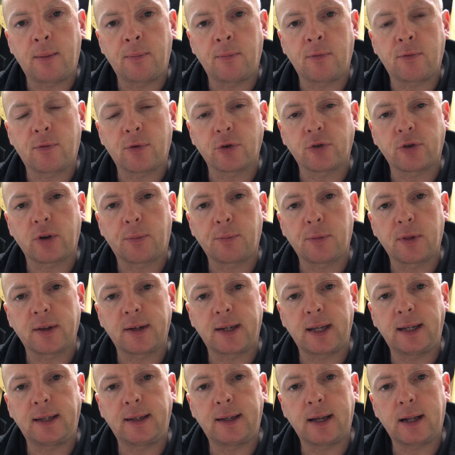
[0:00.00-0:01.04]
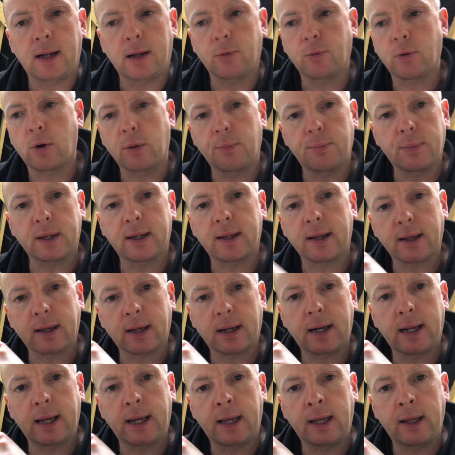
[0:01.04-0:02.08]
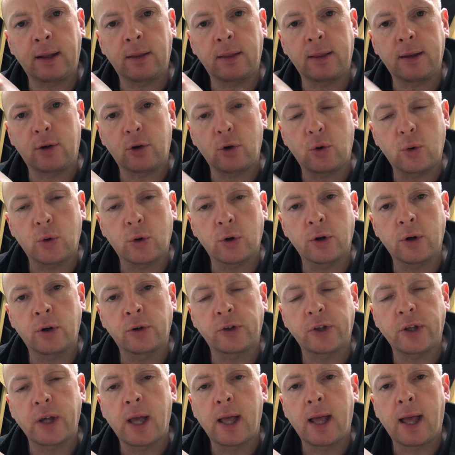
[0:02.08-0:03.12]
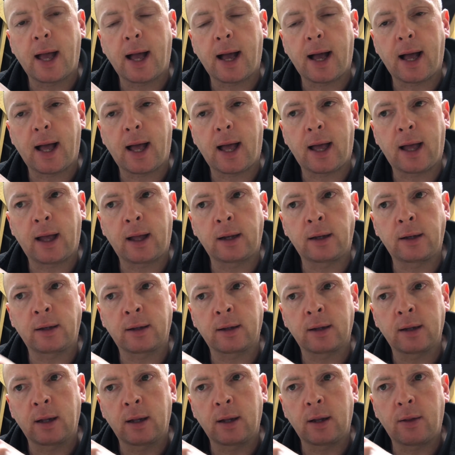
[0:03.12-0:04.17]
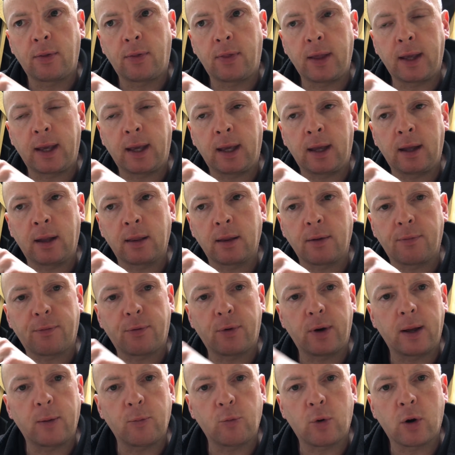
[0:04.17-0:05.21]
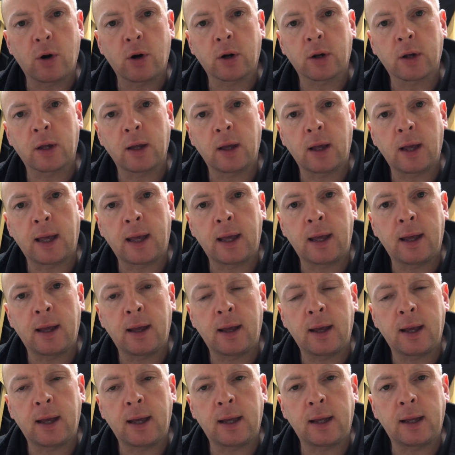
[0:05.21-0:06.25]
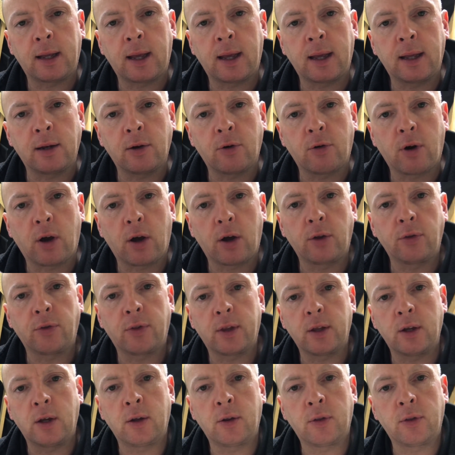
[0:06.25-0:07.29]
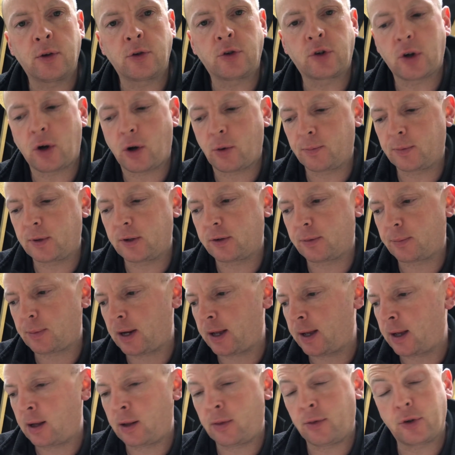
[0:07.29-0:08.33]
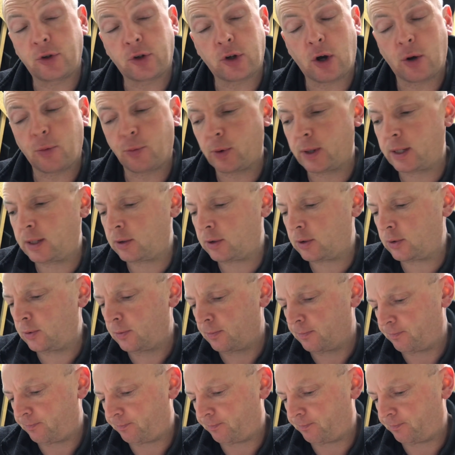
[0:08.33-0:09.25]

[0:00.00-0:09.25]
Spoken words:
for some of the detailing work, particularly the doors and the framework in around the shop display, the shop window.